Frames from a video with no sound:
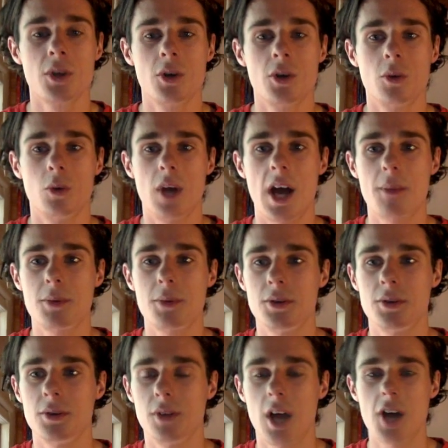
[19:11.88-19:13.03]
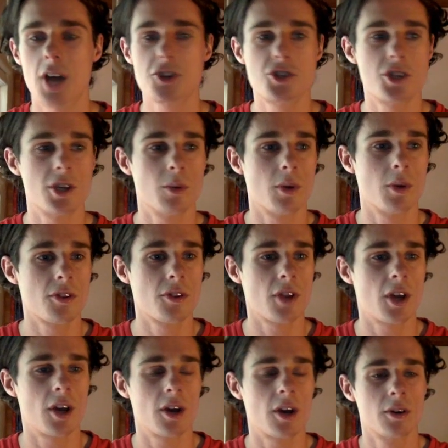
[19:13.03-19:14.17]
what happened last year with
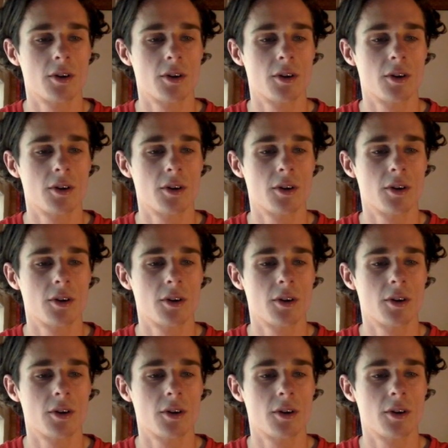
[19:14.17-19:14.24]
what